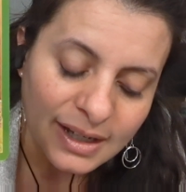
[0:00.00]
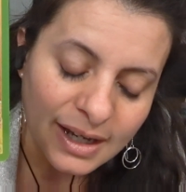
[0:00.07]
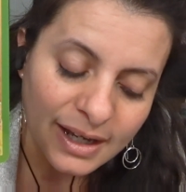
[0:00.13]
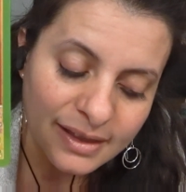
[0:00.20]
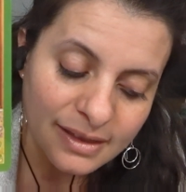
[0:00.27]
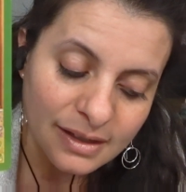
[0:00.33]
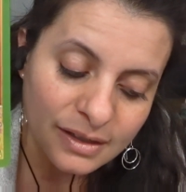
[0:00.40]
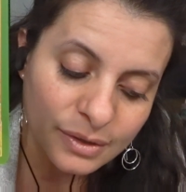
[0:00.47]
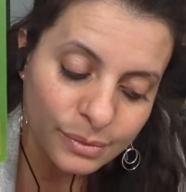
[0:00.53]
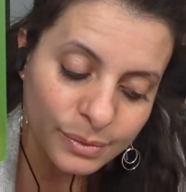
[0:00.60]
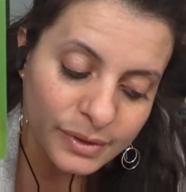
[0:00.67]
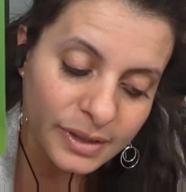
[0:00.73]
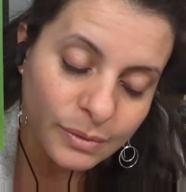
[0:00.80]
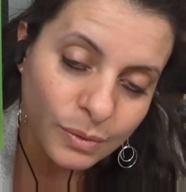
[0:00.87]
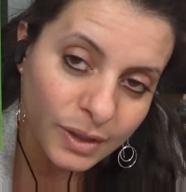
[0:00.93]
I think you're
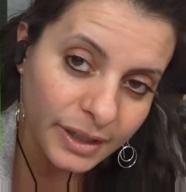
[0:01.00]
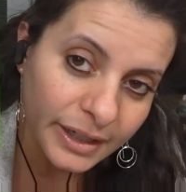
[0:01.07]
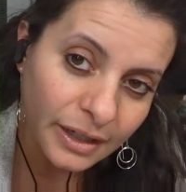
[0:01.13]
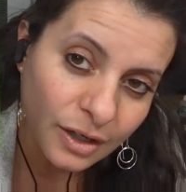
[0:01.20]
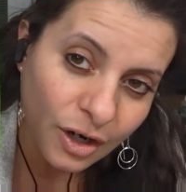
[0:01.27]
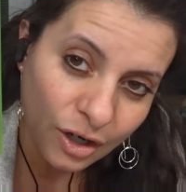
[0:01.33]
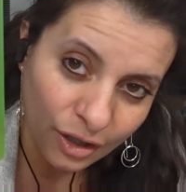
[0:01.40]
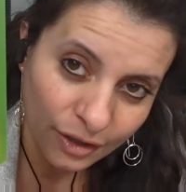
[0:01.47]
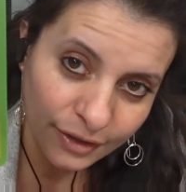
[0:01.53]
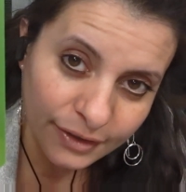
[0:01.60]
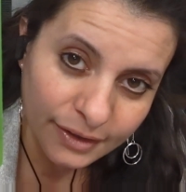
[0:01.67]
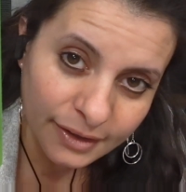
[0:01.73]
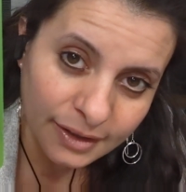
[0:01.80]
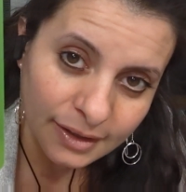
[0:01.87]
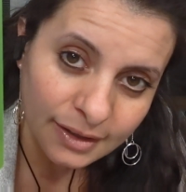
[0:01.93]
really working
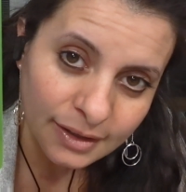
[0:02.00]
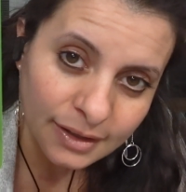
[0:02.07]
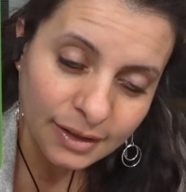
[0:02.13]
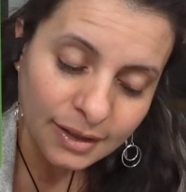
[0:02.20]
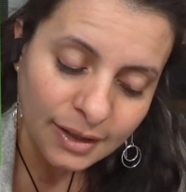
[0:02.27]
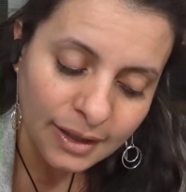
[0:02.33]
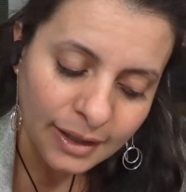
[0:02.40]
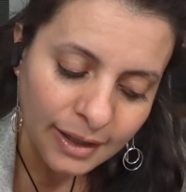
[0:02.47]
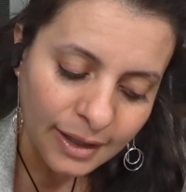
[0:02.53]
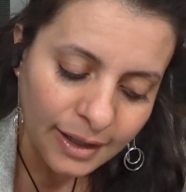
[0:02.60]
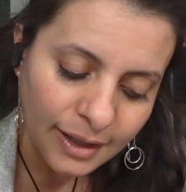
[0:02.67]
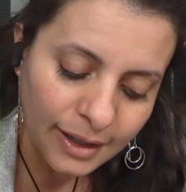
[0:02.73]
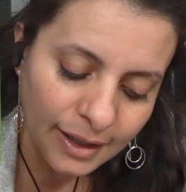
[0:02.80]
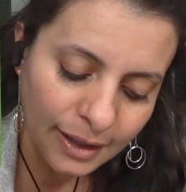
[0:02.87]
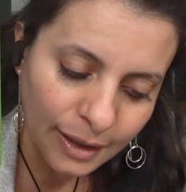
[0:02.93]
hard,
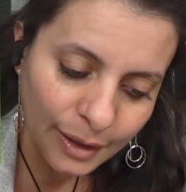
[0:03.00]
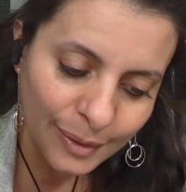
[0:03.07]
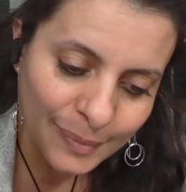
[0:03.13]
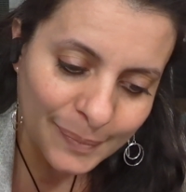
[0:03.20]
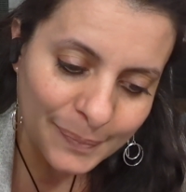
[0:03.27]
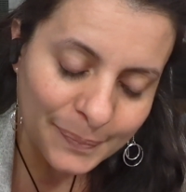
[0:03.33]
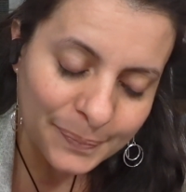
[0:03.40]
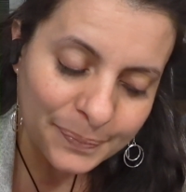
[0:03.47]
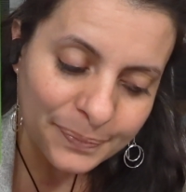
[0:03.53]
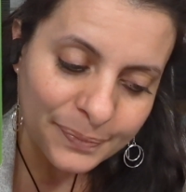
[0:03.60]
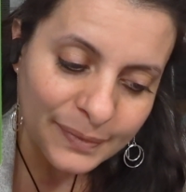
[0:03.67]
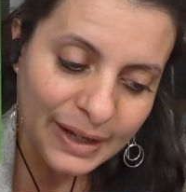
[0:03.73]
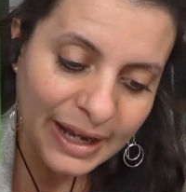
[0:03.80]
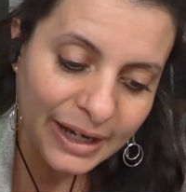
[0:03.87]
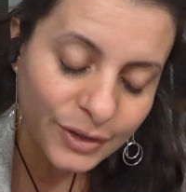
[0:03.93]
and
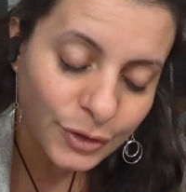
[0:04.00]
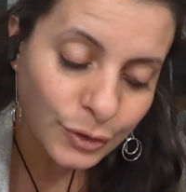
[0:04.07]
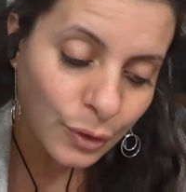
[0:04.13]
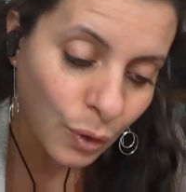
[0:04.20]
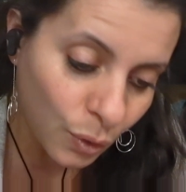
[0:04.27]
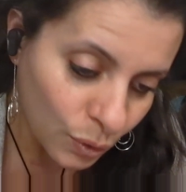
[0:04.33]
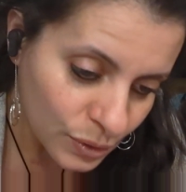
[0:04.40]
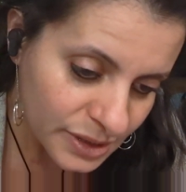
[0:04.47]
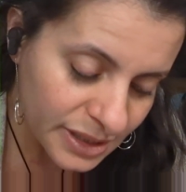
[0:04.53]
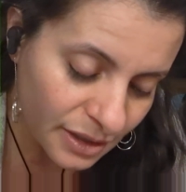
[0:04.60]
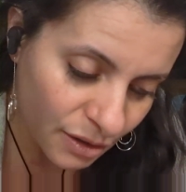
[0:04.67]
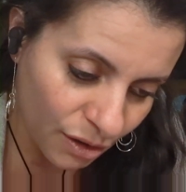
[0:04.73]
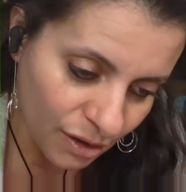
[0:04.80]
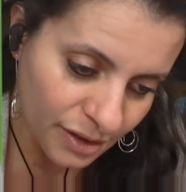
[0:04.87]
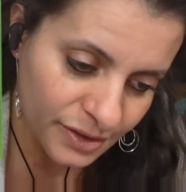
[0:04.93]
you're holding
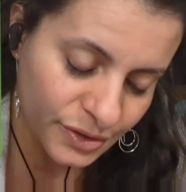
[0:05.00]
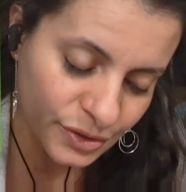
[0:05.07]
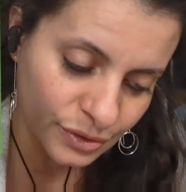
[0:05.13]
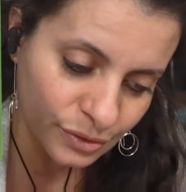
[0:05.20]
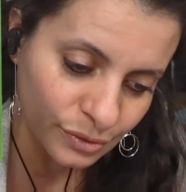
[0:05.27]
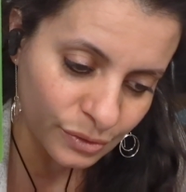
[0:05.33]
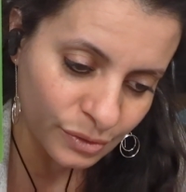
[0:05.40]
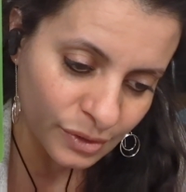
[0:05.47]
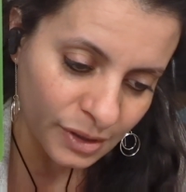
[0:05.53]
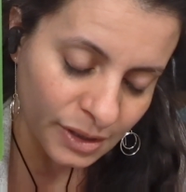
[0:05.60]
on to